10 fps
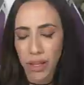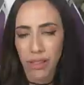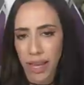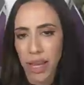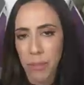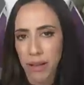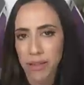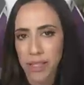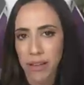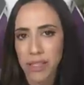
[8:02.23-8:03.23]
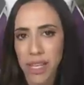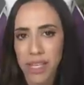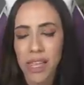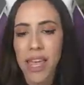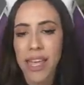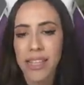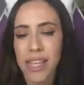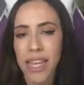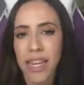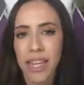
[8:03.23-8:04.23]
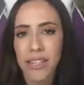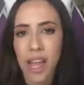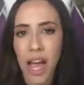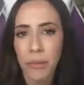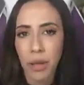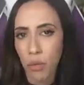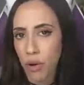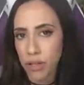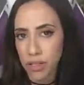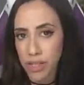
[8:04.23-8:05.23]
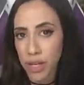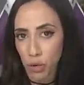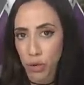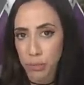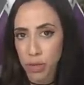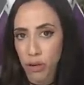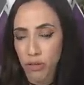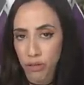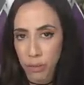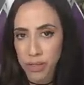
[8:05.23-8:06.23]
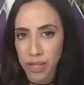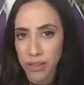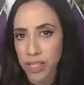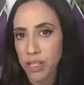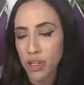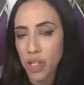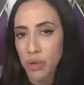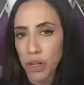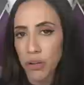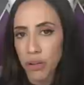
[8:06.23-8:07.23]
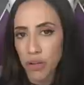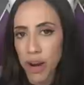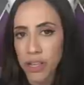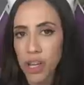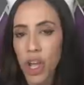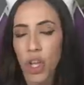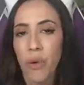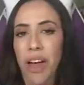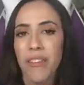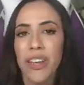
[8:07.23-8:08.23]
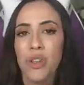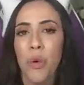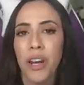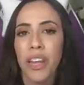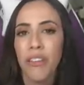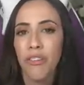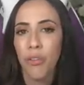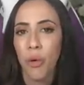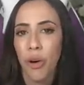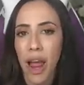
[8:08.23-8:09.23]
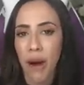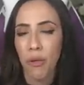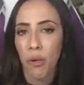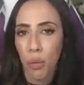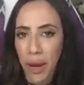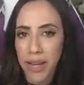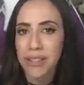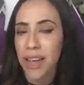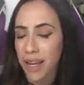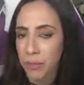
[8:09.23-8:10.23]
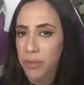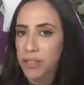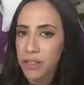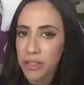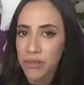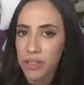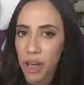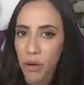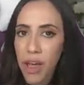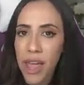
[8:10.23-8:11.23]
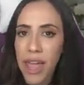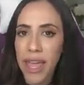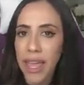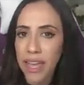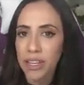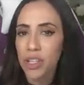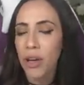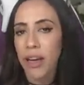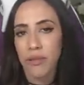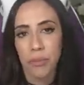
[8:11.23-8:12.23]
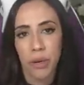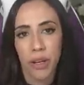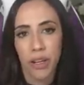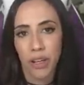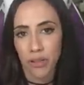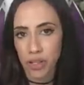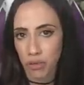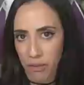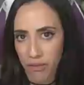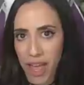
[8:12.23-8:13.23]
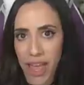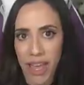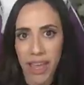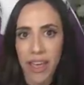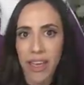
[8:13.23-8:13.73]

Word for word: like about Celsius is any time you want to send crypto from Celsius to a new address, you have a 24-hour wait time to do so. And you have to put in your 2FA,